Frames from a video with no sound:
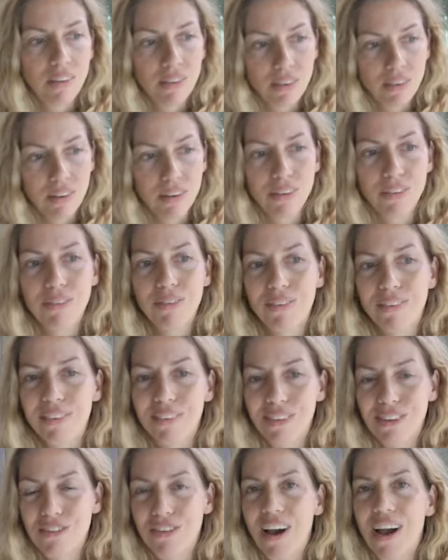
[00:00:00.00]
sort of
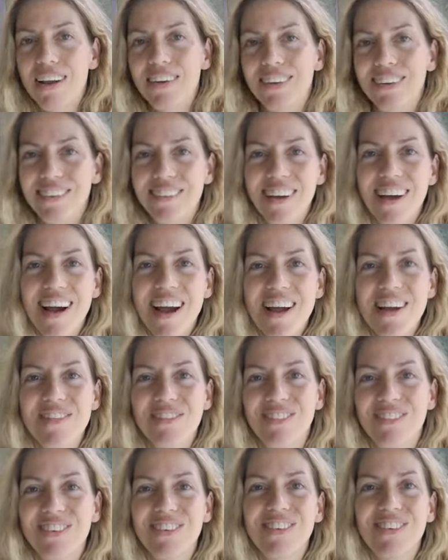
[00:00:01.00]
divide your
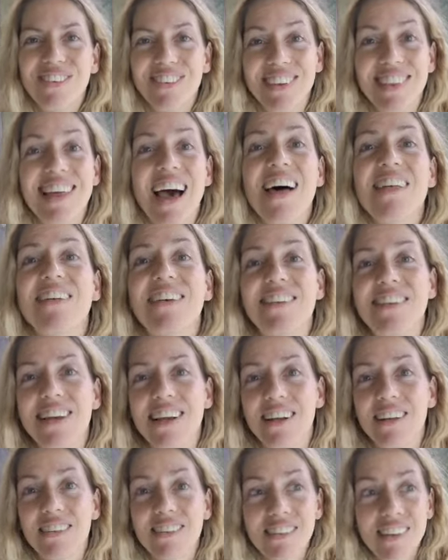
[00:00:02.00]
time with other
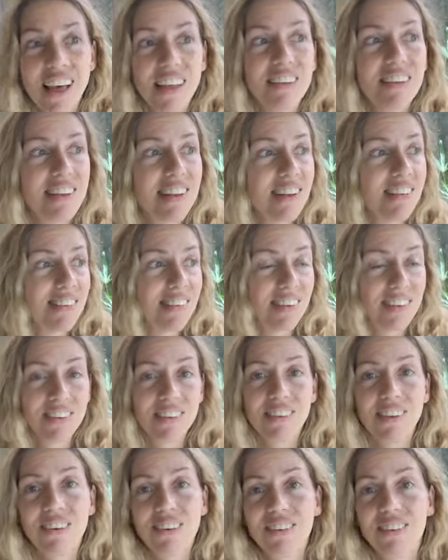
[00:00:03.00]
things, other things that are
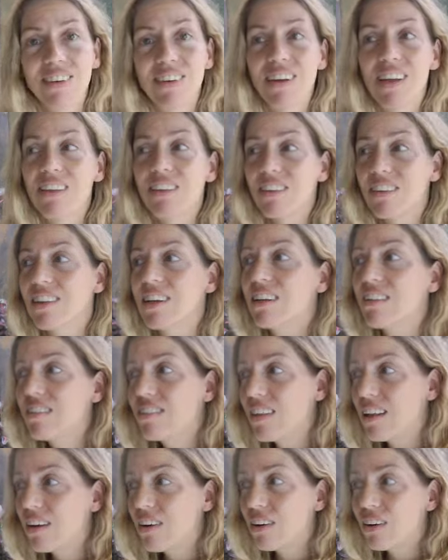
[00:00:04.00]
social, other
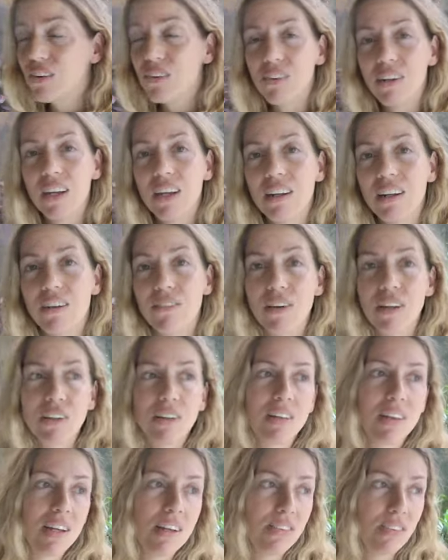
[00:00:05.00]
things that are creative,
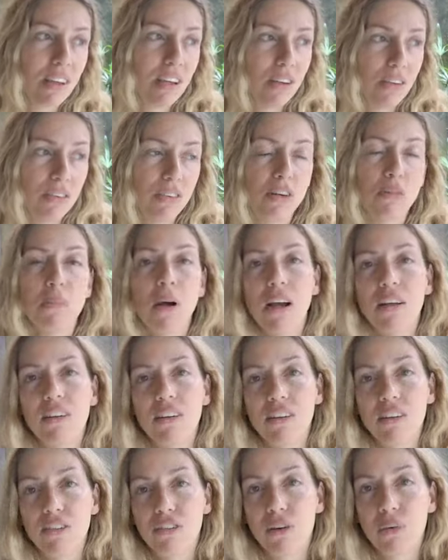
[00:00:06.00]
other things that use your mind
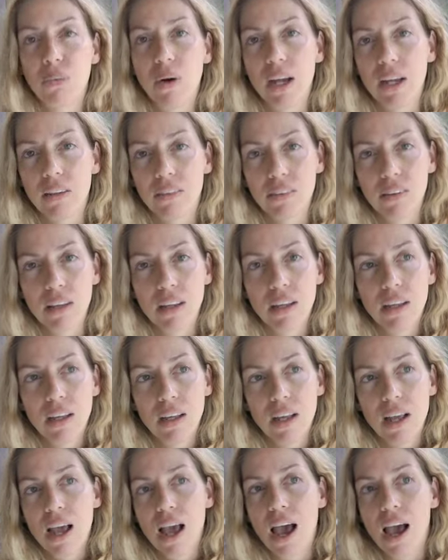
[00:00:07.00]
in different ways.
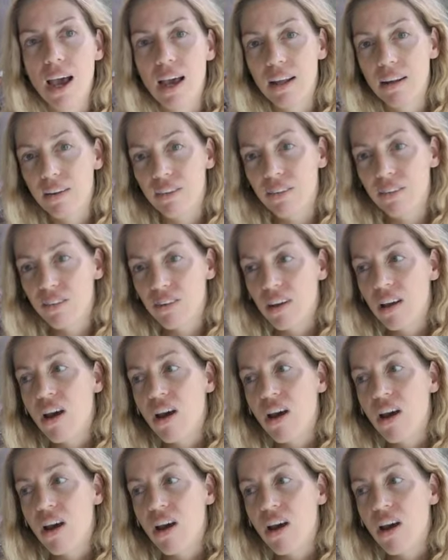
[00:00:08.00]
And